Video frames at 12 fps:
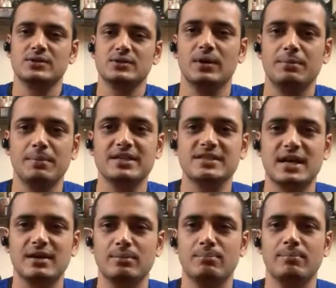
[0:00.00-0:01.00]
So it
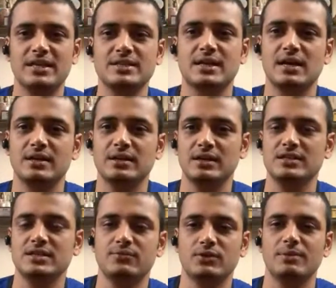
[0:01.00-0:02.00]
makes uh, makes it kind of
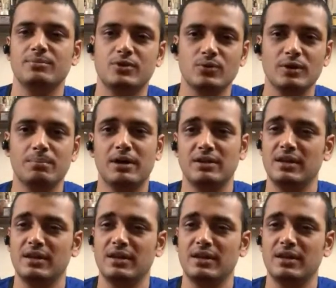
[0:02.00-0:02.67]
easy for them to do it,